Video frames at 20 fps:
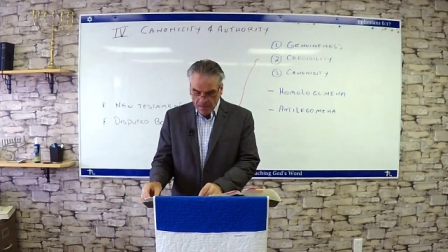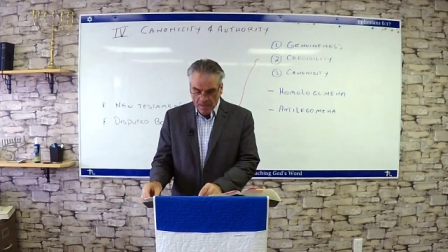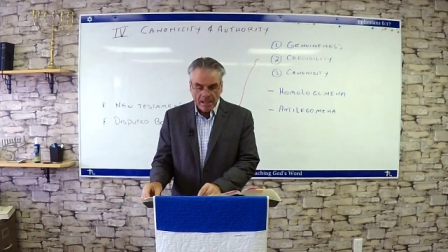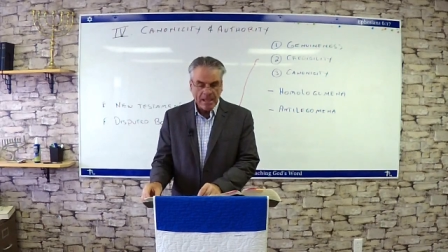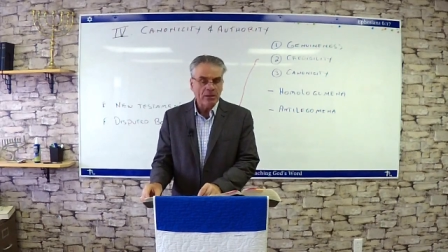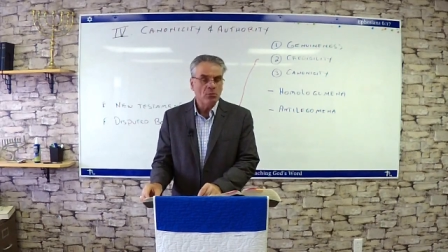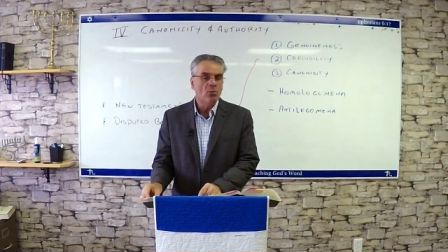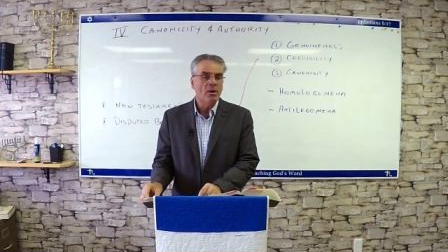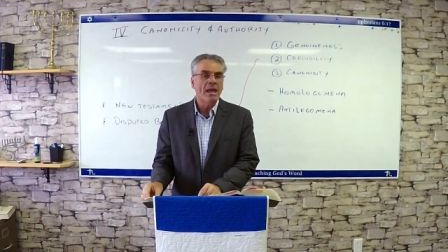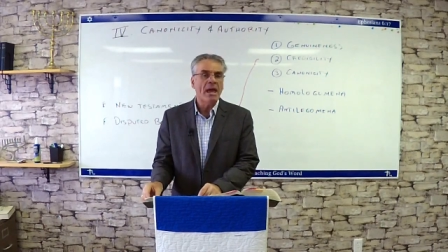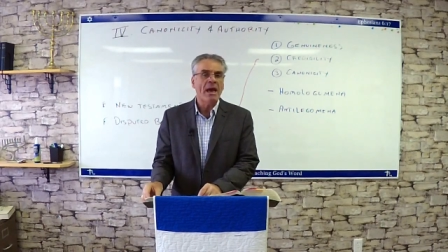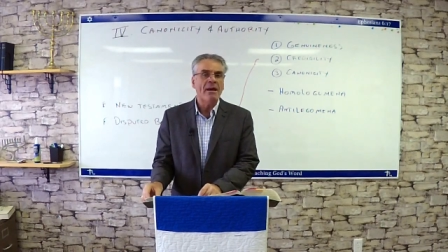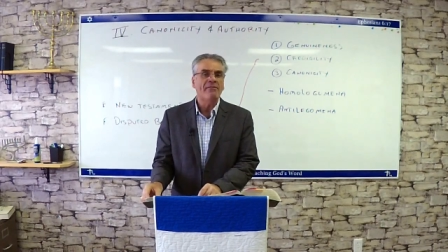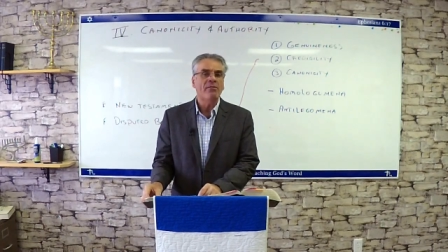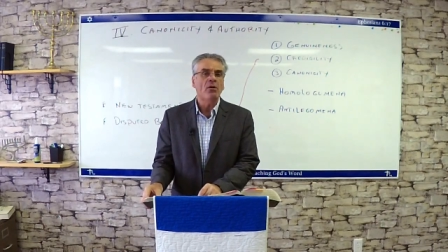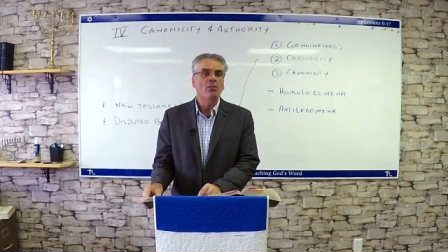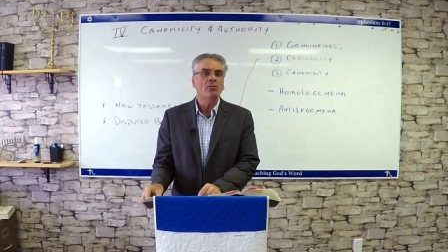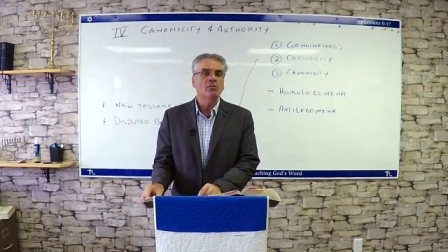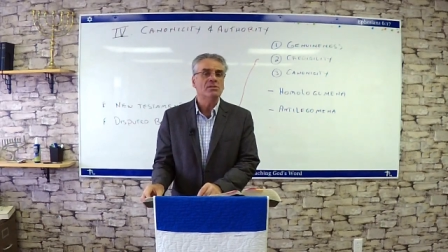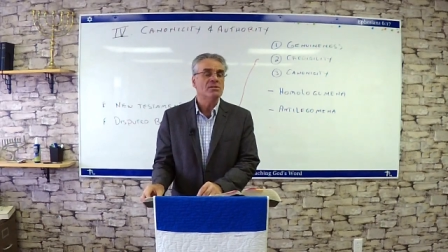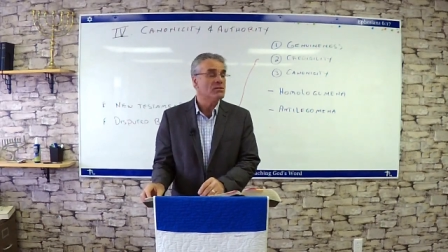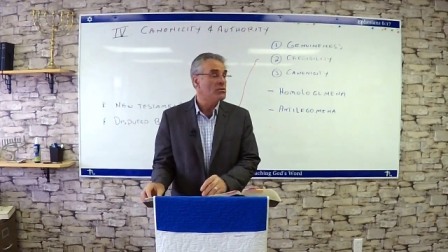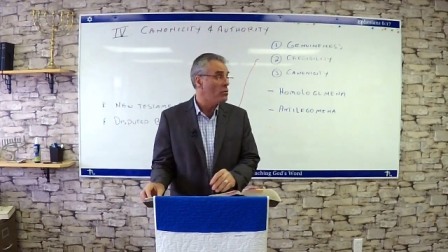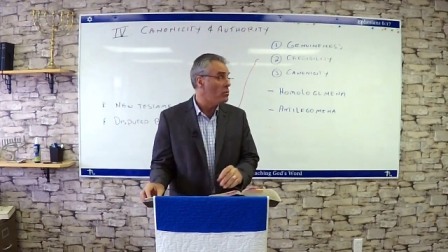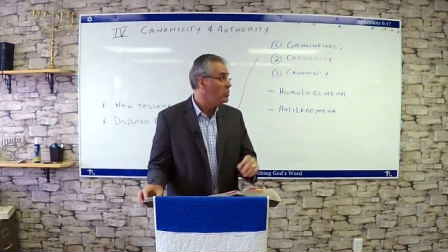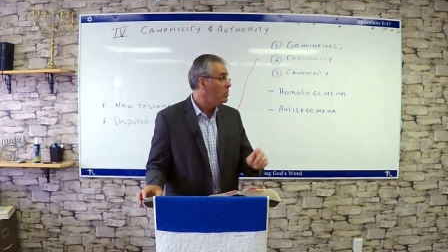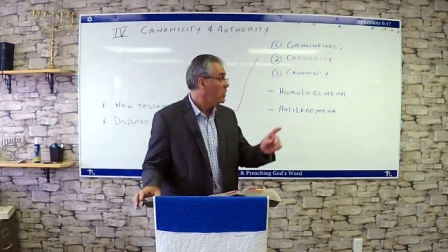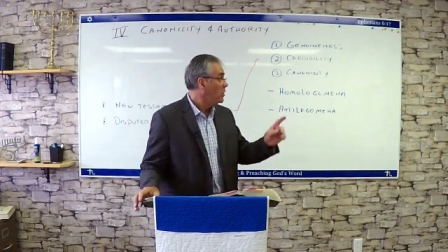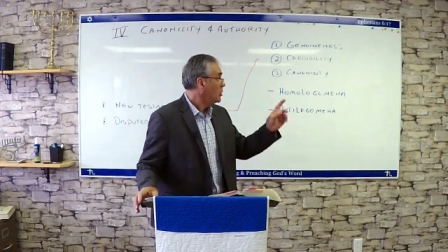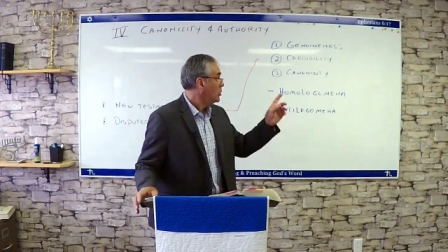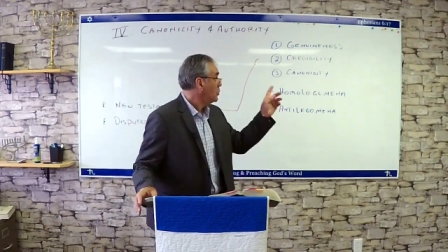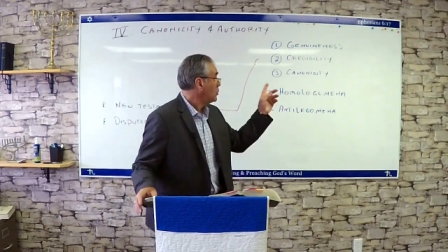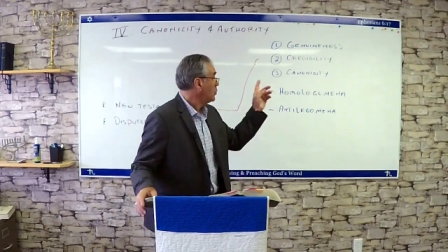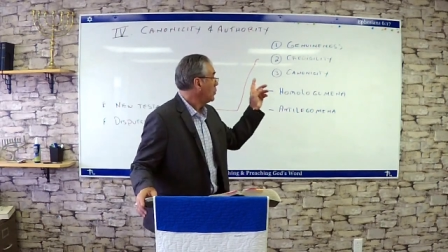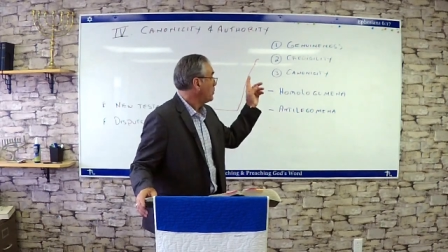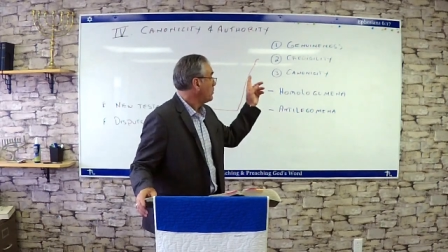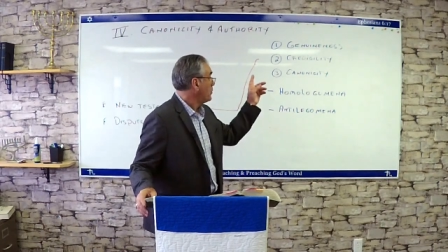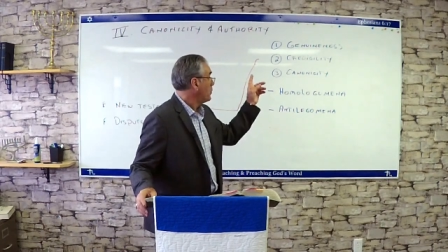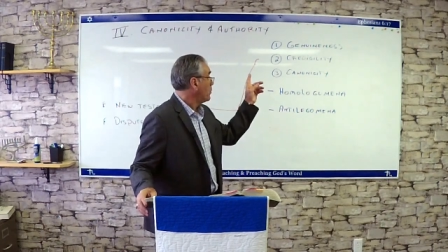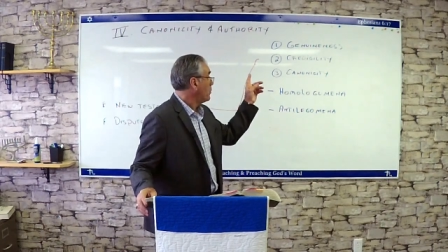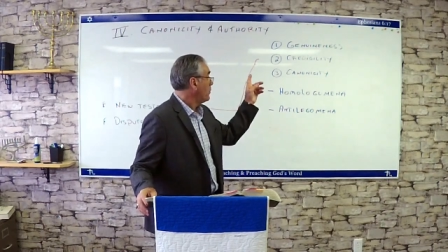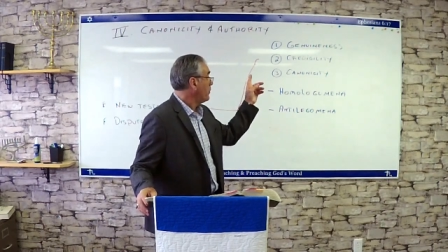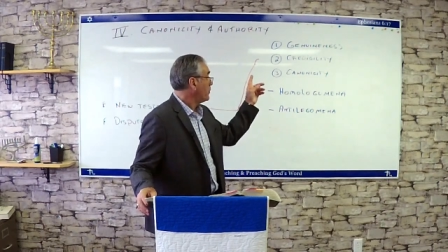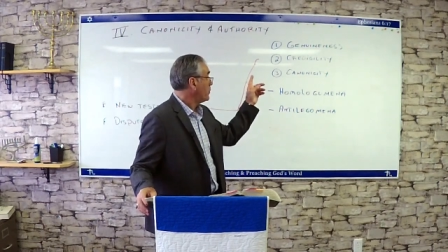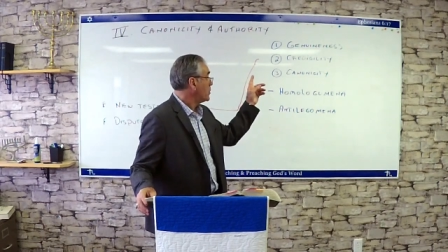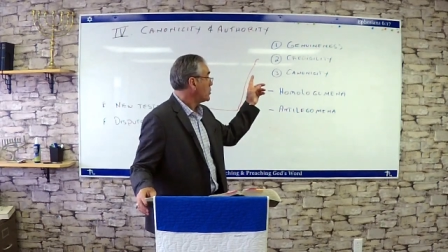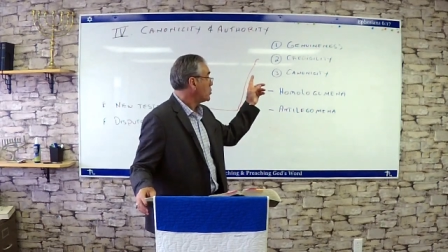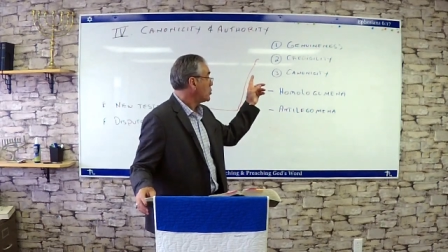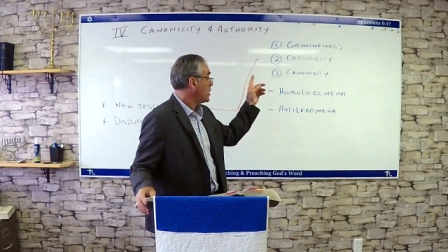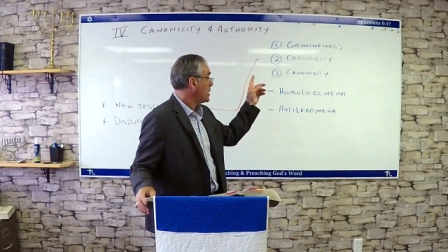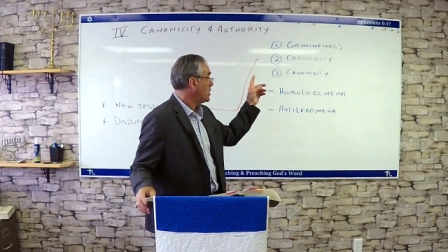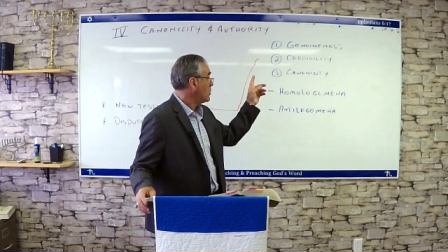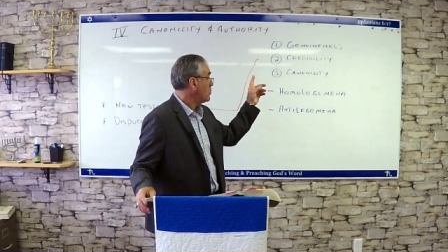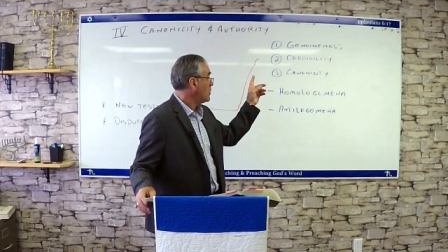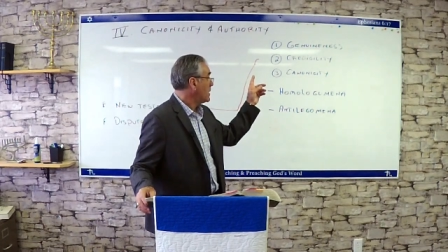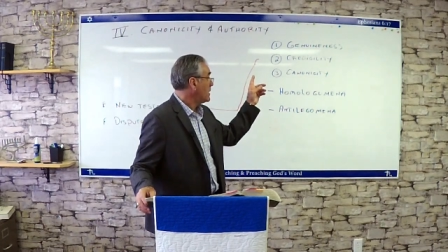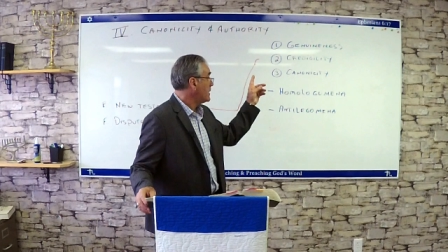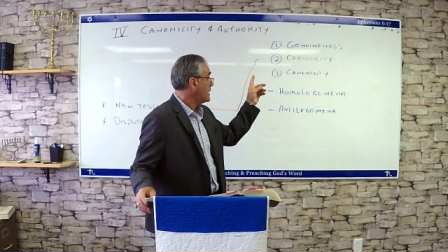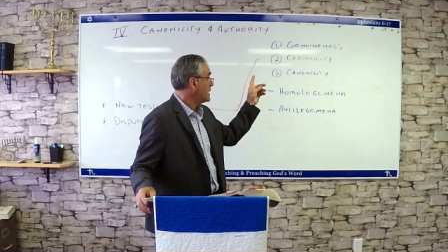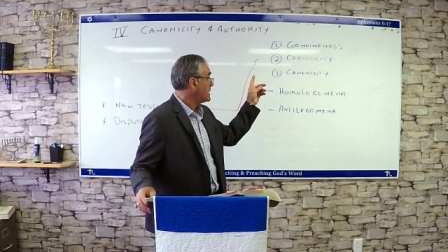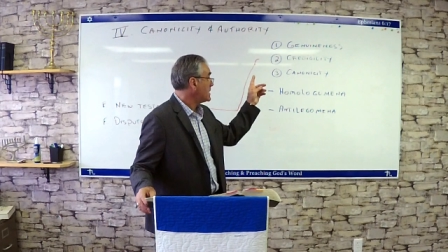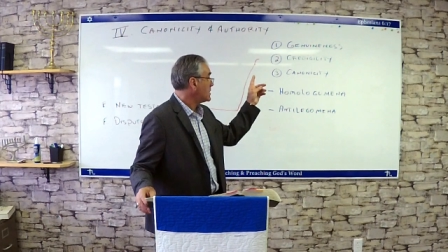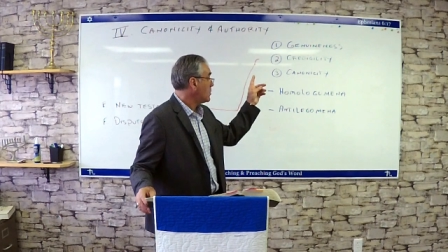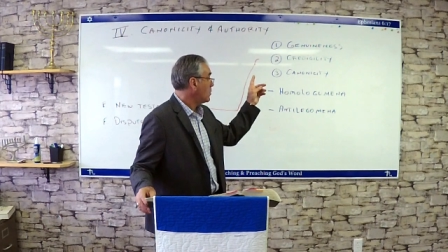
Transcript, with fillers: And we have also, to prove the genuineness